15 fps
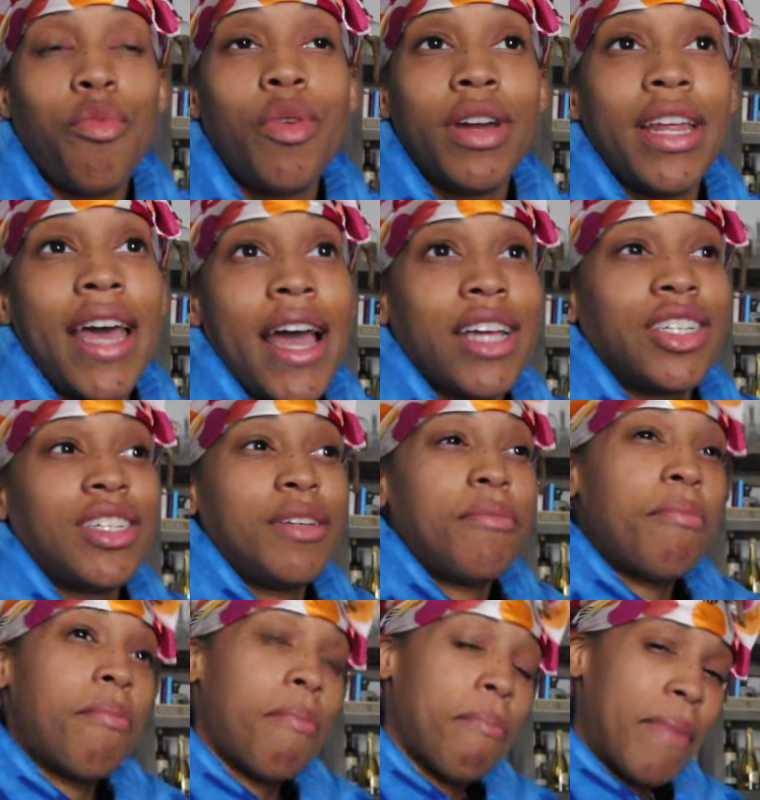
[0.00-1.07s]
what it
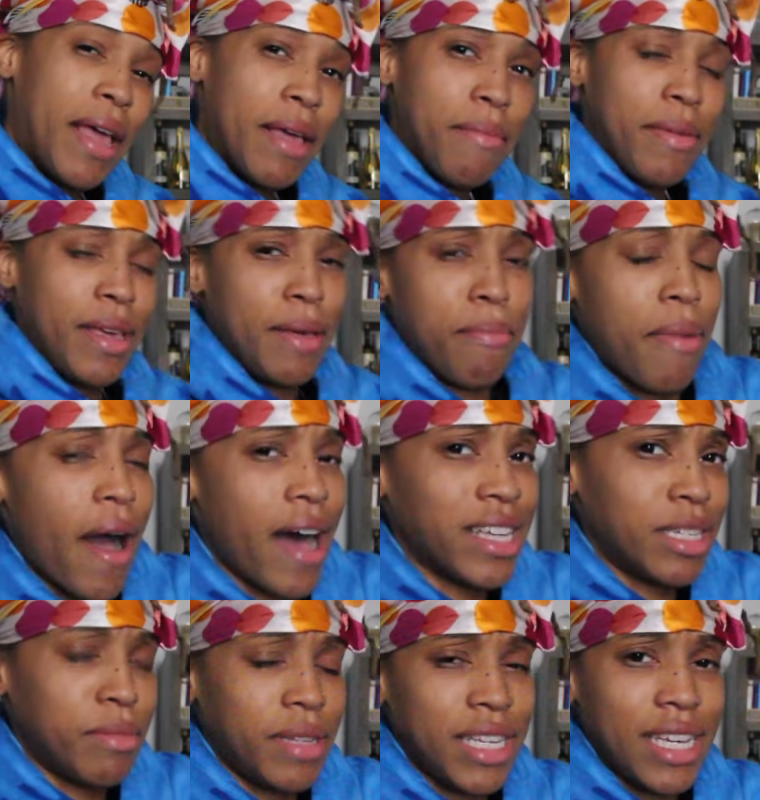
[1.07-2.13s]
actually maybe
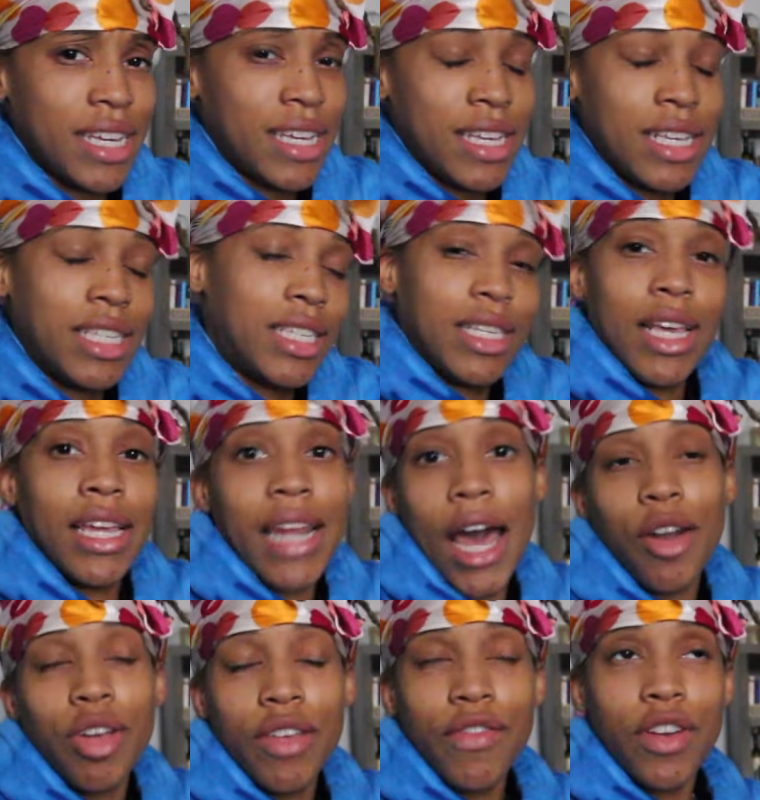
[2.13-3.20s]
possibly is. And
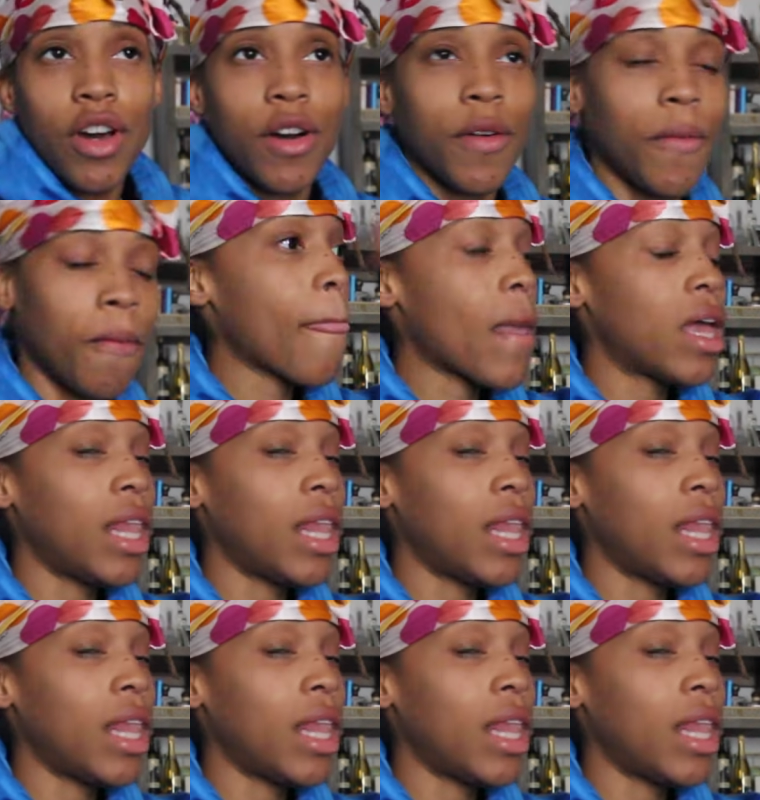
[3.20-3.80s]
I don't even know.